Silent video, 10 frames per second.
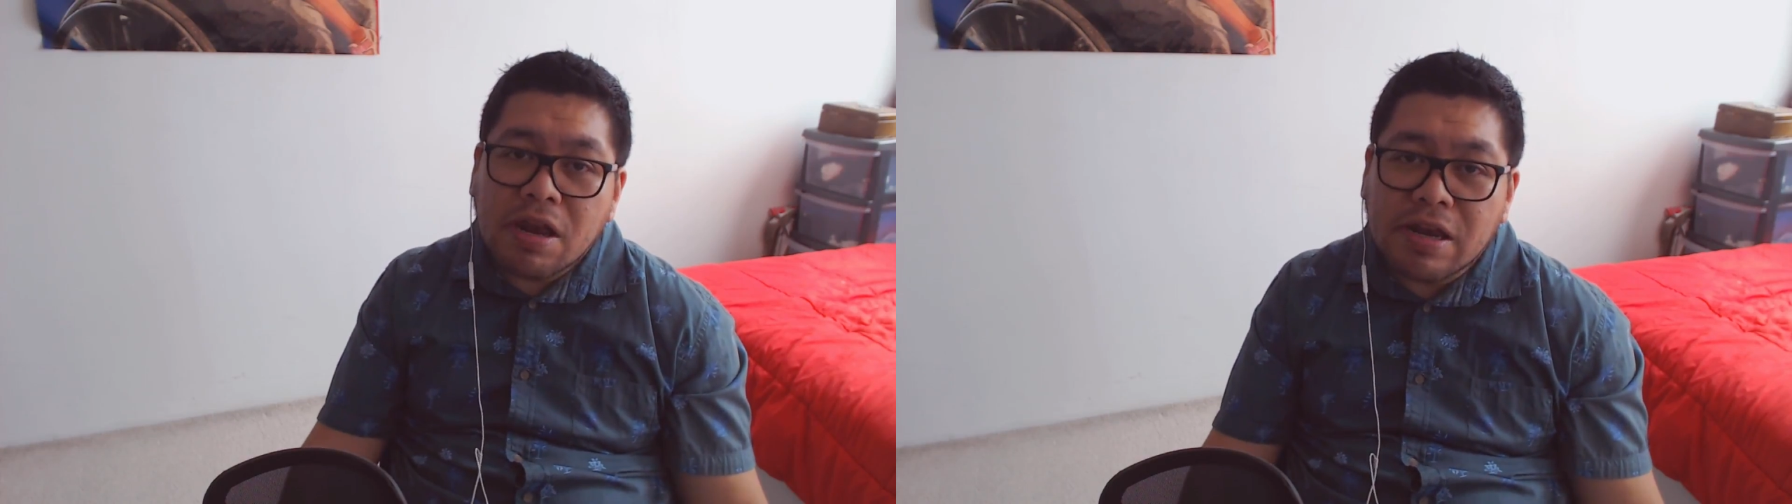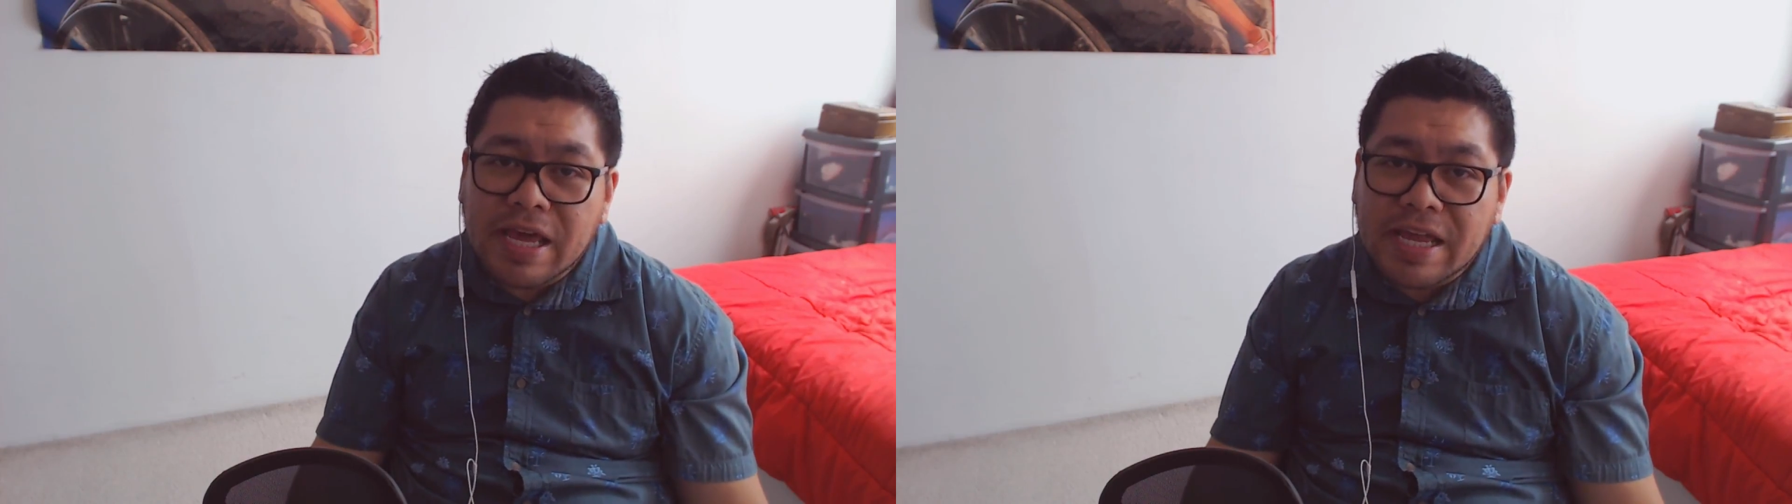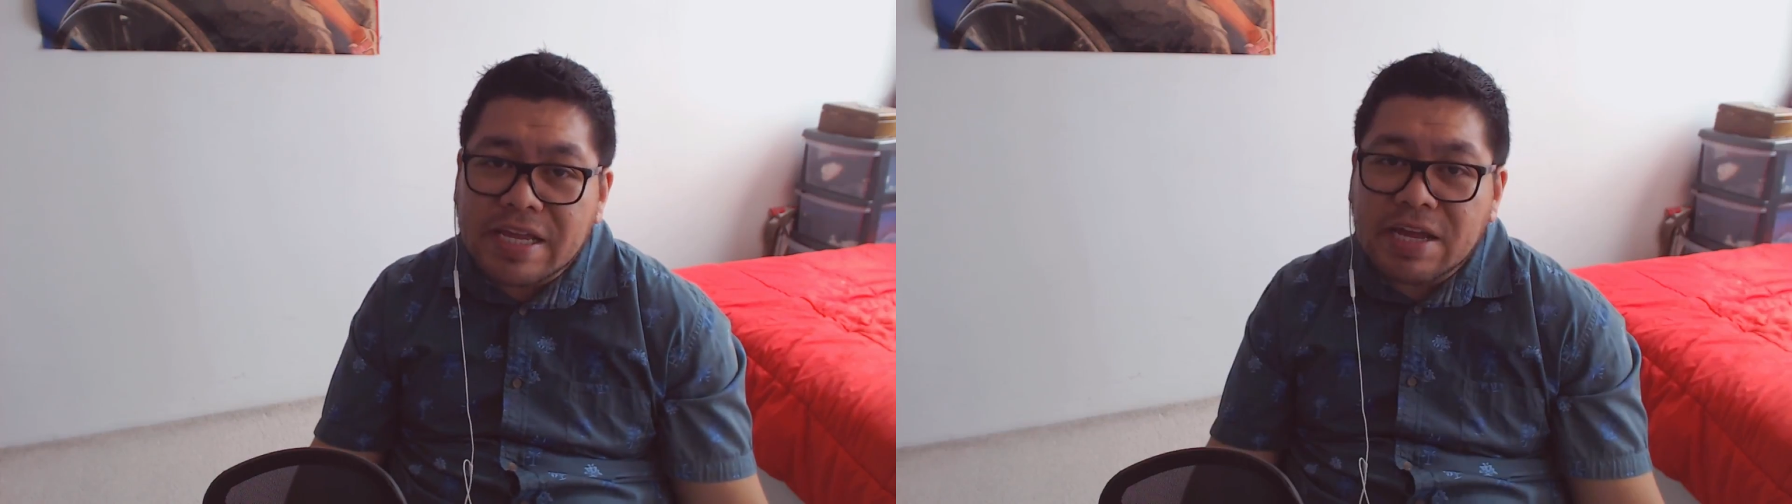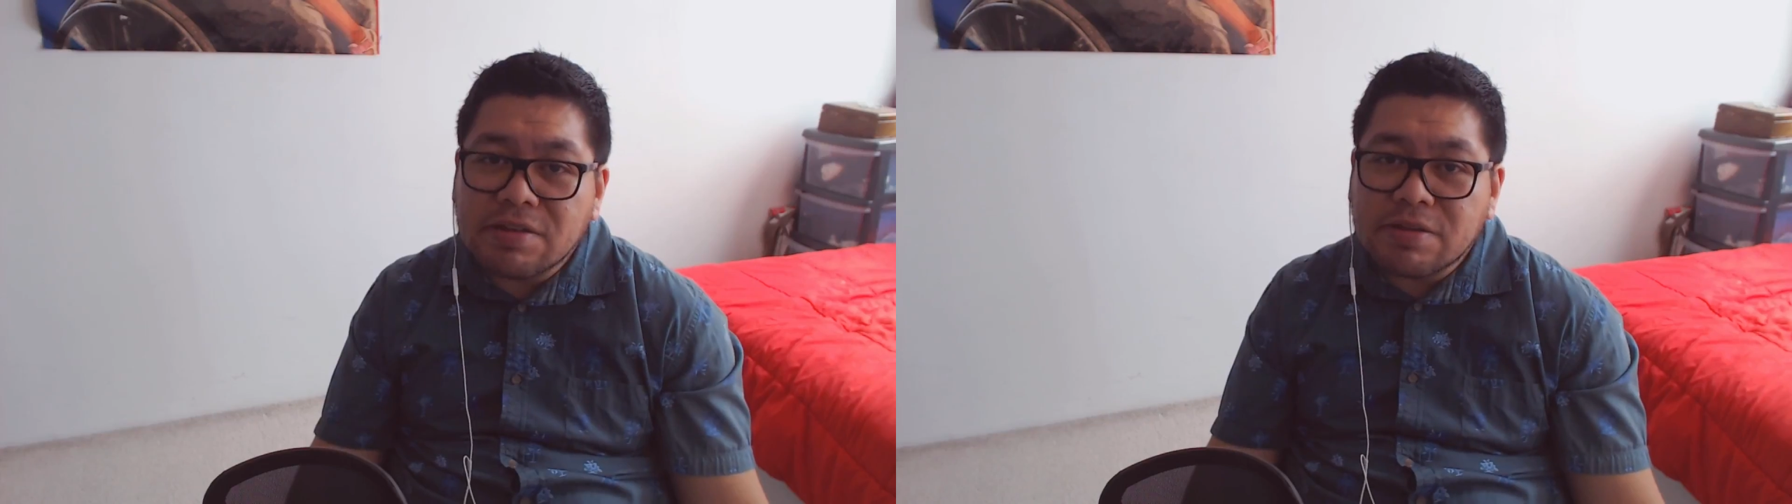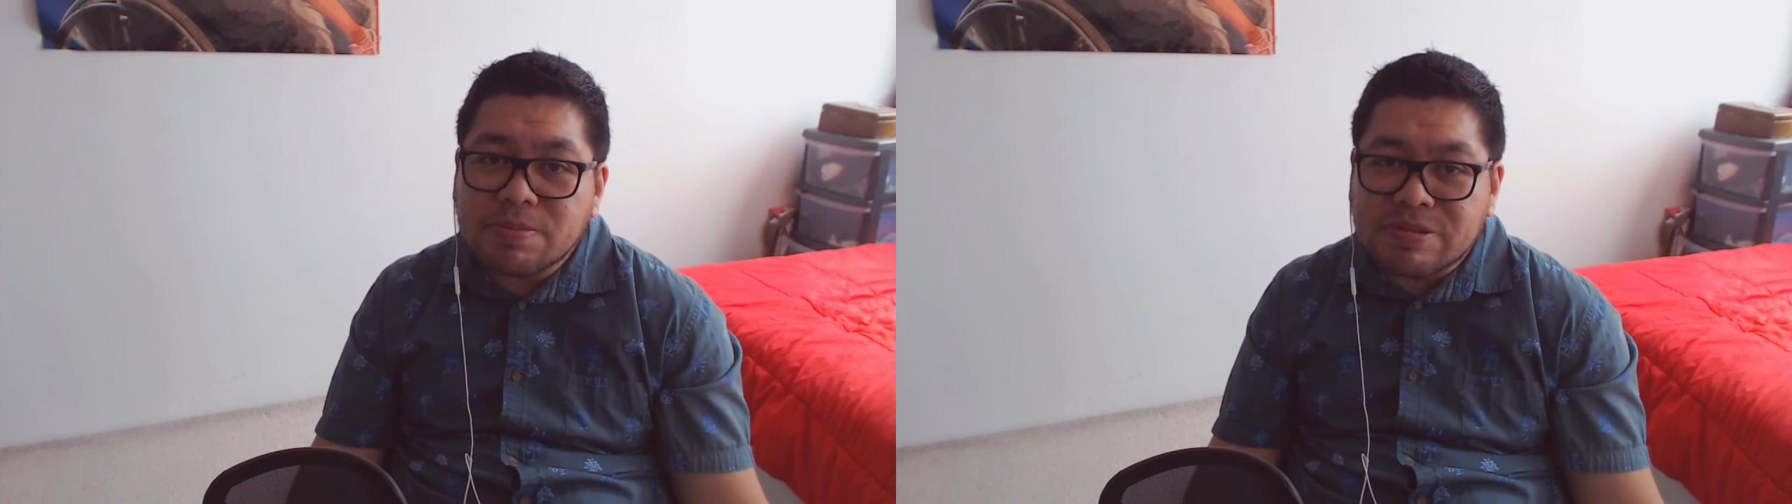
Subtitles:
laying out the